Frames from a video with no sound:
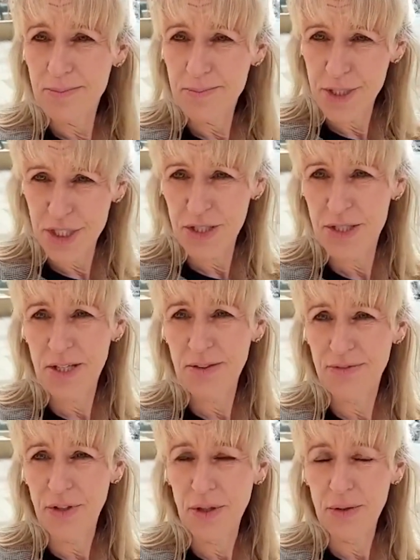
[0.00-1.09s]
producing
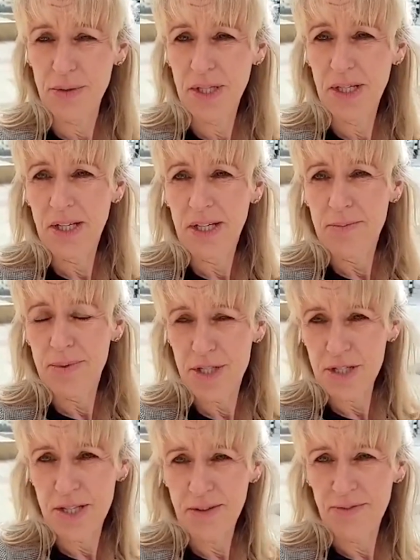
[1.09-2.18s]
food,
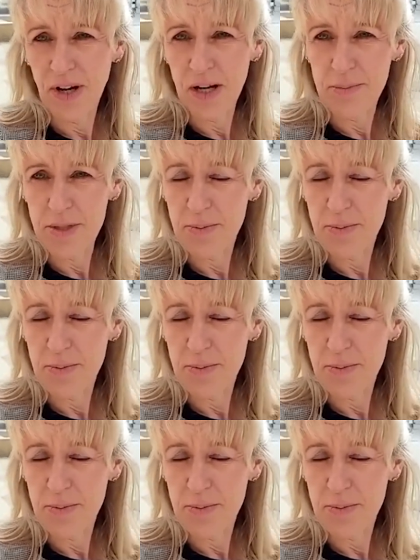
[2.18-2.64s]
producing fibres,